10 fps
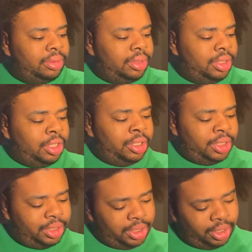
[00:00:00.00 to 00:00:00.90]
turn this
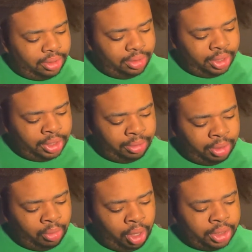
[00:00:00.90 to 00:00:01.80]
down and I'm gonna
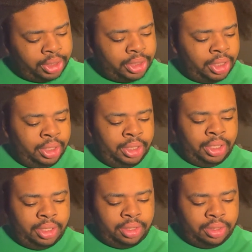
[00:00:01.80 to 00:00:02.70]
watch this
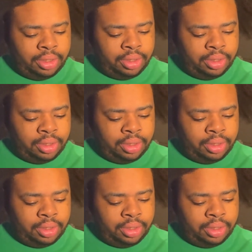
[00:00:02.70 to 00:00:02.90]
again.